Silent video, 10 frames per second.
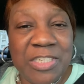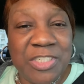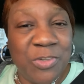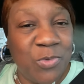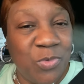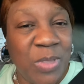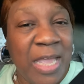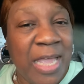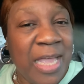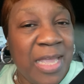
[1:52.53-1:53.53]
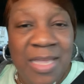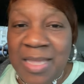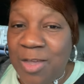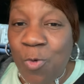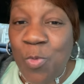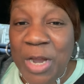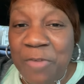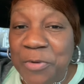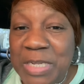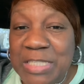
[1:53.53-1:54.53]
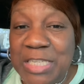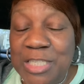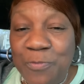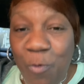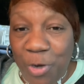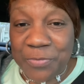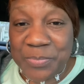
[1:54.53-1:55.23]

to whoever this is for.